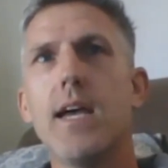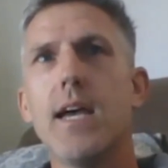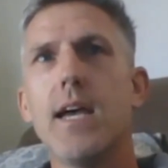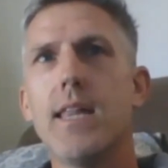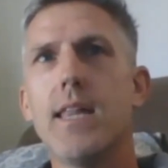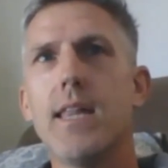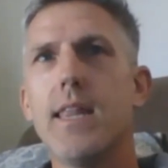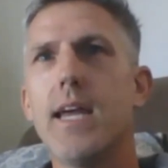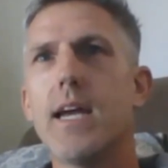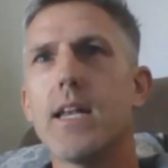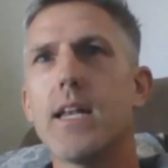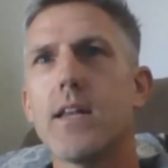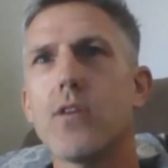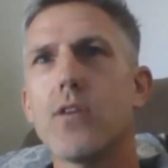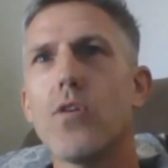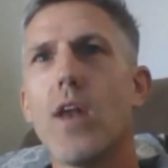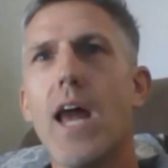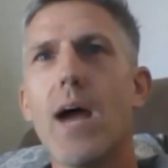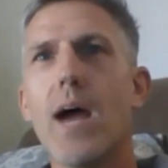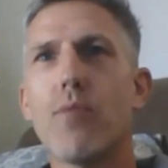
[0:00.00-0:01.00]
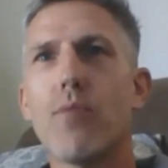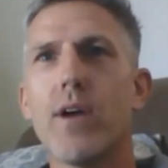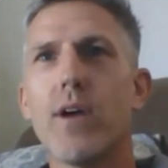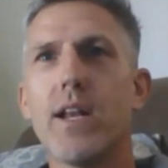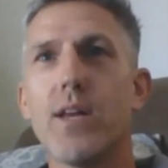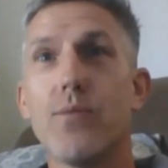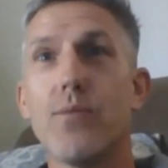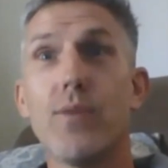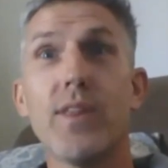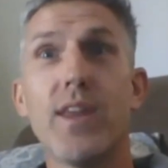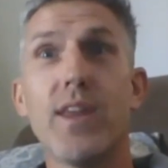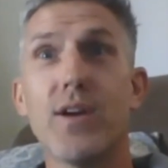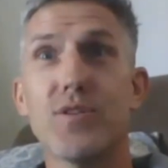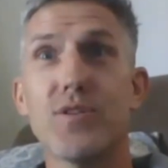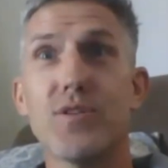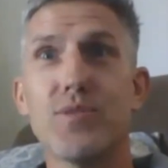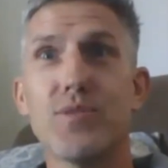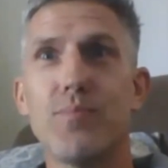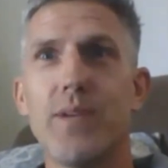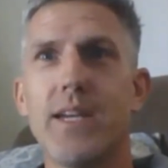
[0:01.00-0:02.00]
and then collaborating with
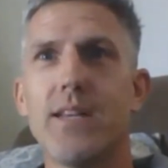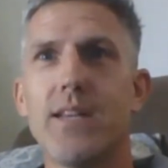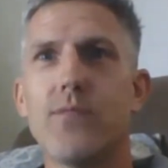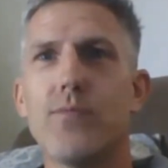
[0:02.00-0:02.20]
Airspeed,